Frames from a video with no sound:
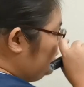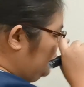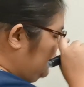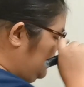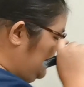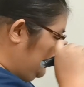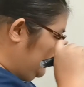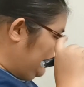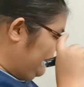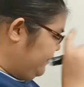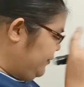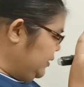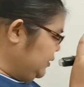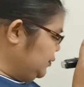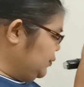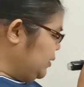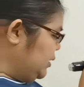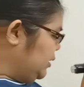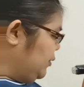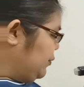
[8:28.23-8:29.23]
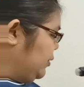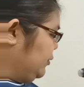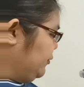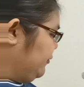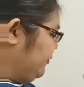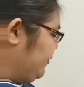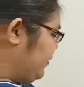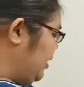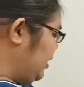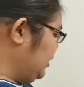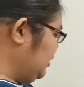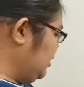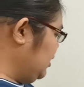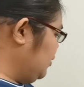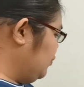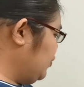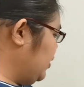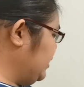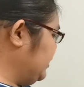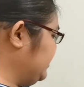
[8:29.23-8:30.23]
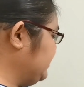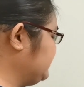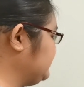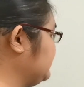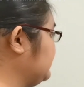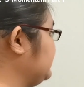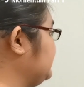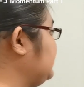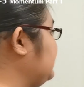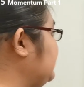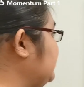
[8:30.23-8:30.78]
Okay, the first one you want to find what is the